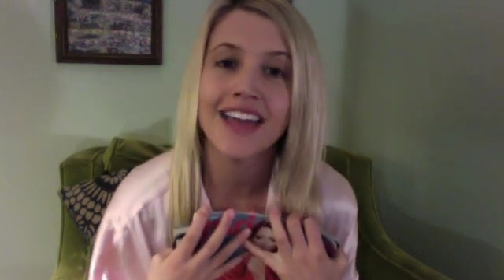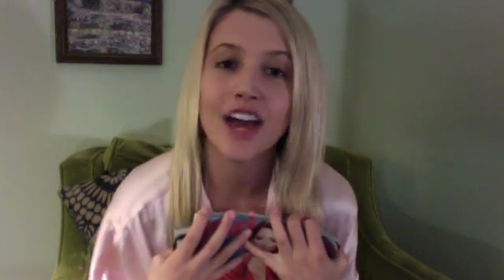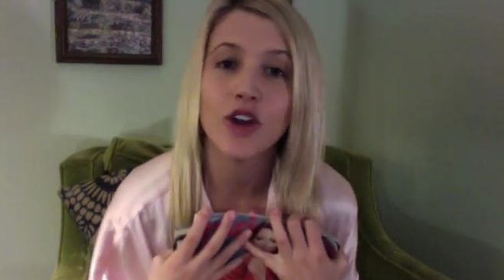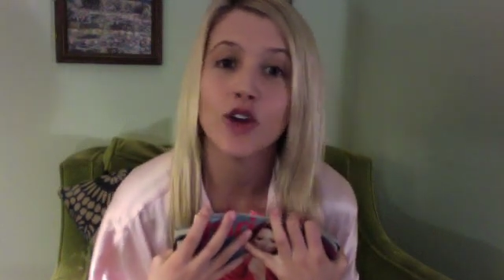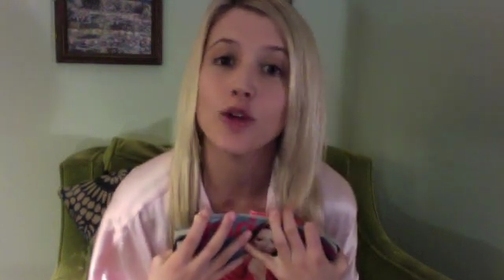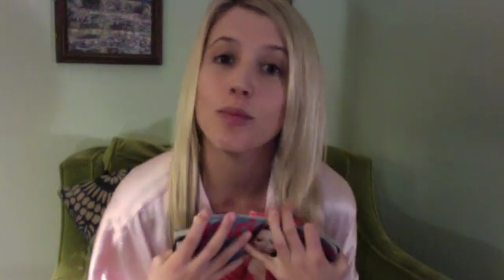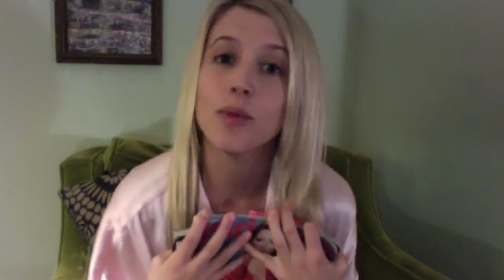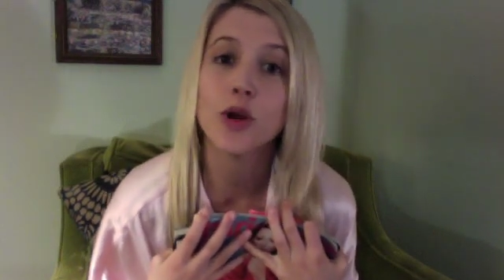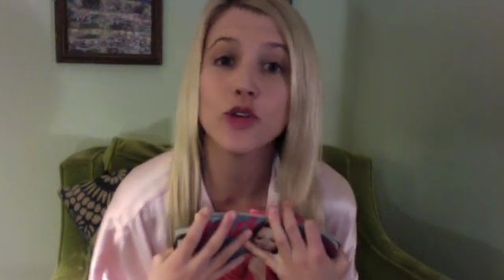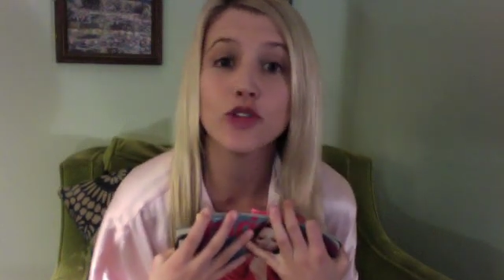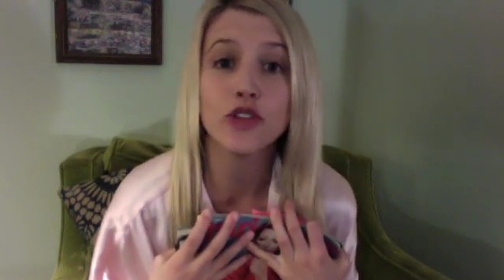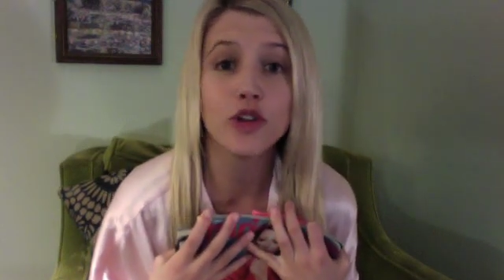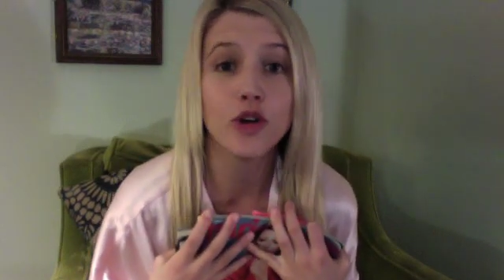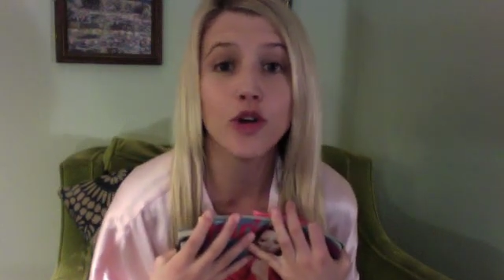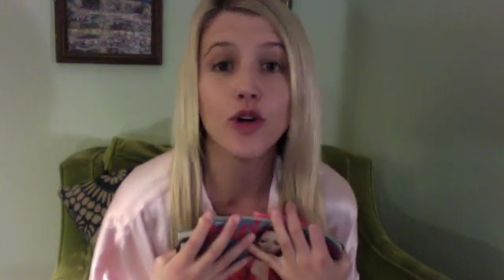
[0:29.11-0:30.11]
that are
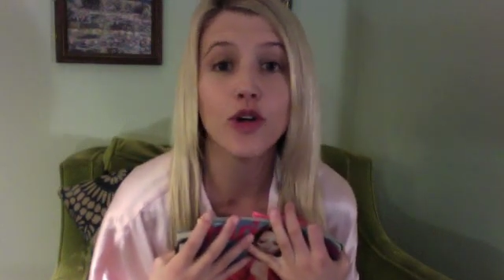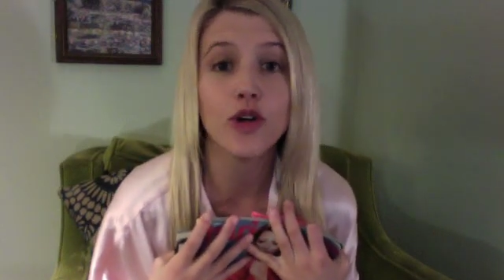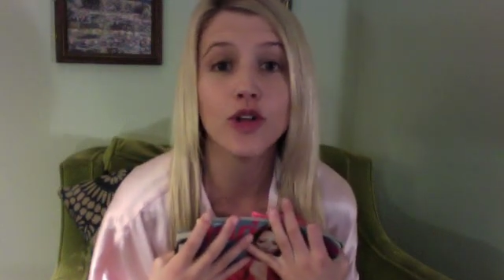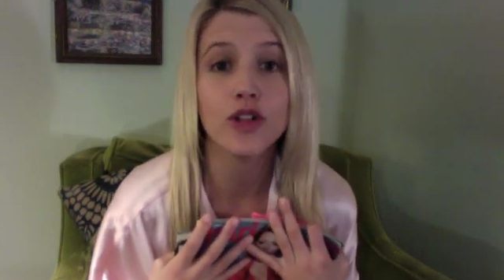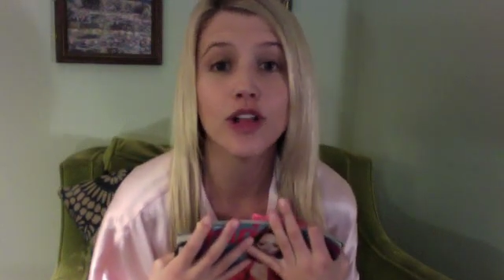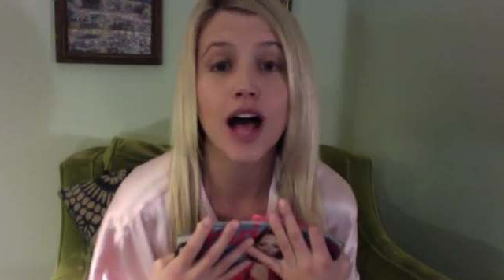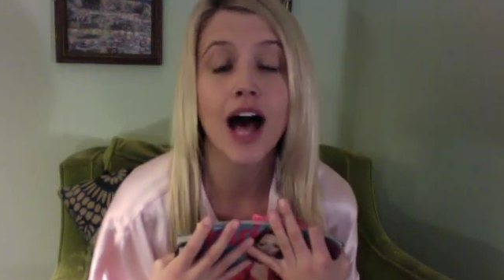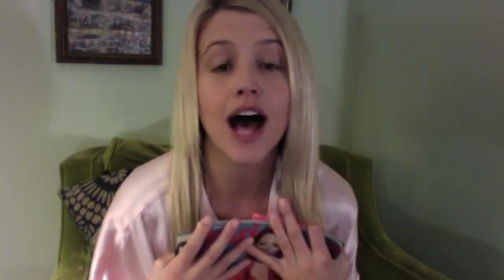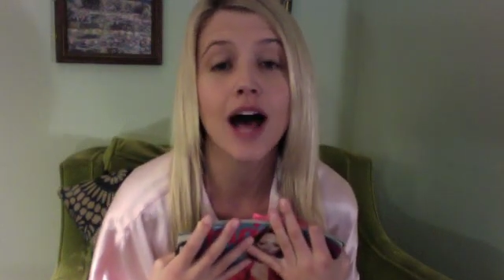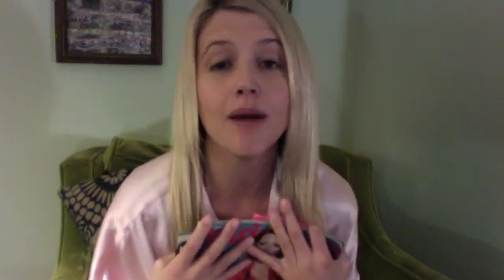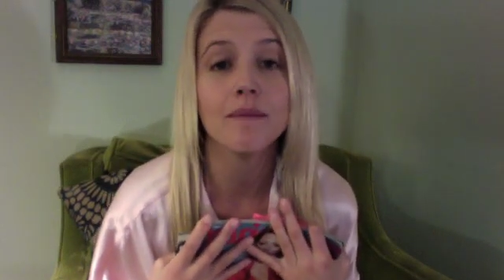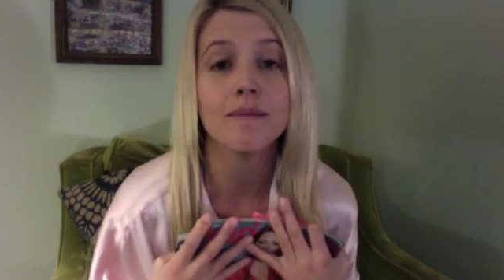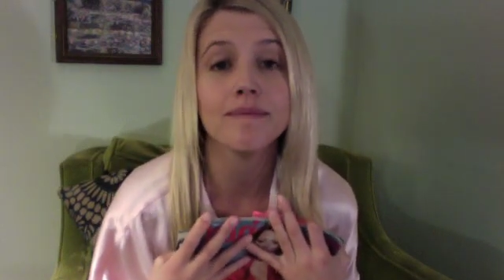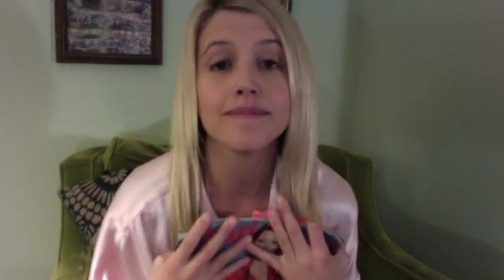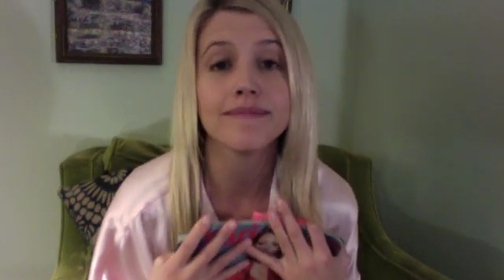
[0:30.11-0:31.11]
personal,
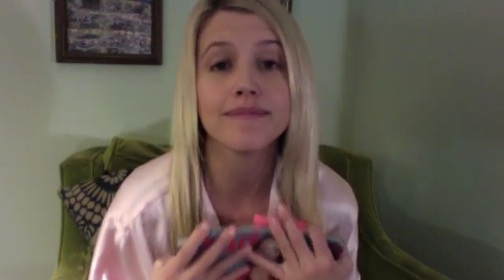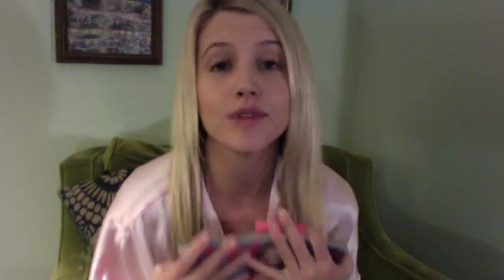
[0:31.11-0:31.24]
um,